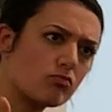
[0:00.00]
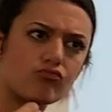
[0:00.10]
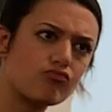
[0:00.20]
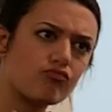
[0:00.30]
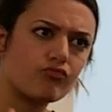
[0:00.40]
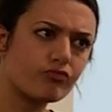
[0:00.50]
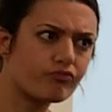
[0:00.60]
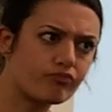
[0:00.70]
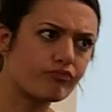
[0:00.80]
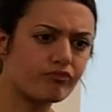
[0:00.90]
is
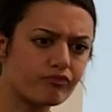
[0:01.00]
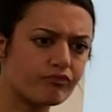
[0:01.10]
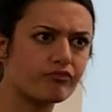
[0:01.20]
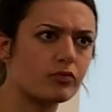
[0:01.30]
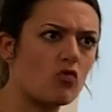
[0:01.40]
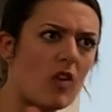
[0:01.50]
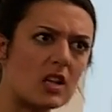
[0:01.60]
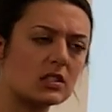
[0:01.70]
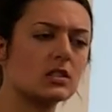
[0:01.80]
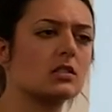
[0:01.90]
impossible in
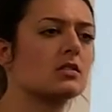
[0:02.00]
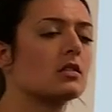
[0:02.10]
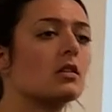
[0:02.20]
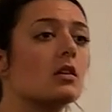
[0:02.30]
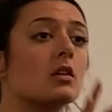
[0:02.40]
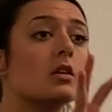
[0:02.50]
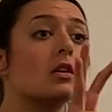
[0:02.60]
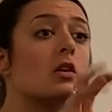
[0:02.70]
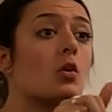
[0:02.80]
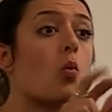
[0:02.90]
cardiac muscle
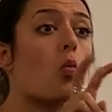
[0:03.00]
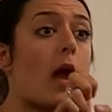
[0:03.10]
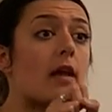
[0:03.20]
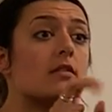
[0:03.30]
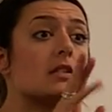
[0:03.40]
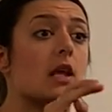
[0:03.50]
because